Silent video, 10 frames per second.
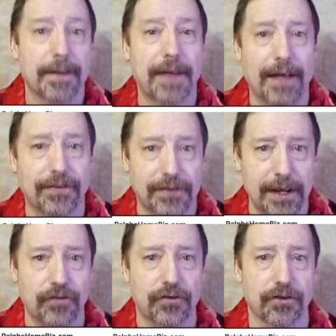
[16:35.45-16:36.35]
that
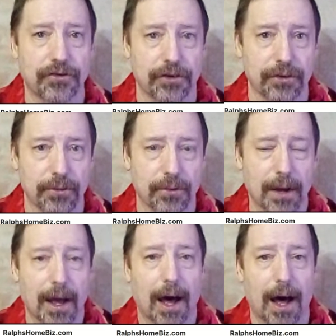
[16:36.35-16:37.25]
teaches you
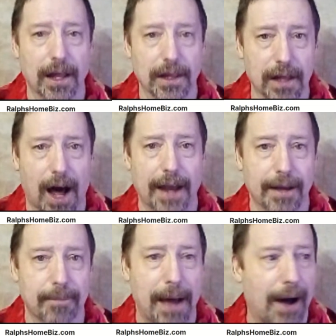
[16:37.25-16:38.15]
a lot
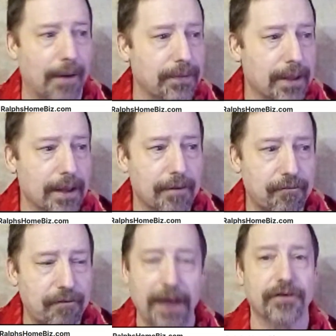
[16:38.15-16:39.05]
about
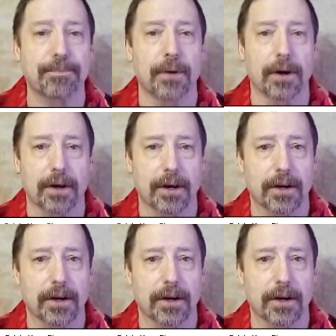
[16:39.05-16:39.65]
Facebook,